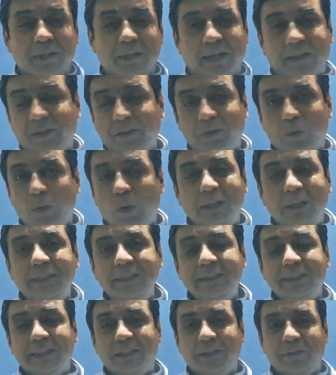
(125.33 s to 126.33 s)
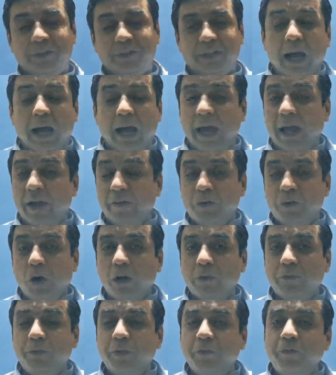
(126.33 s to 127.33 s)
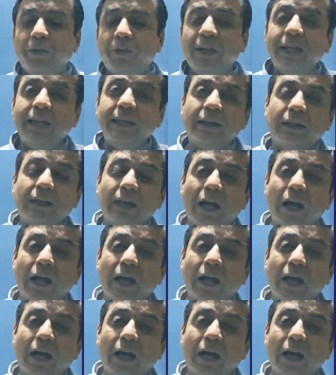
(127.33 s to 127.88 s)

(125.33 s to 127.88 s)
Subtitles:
That is quantitative data. I have got 15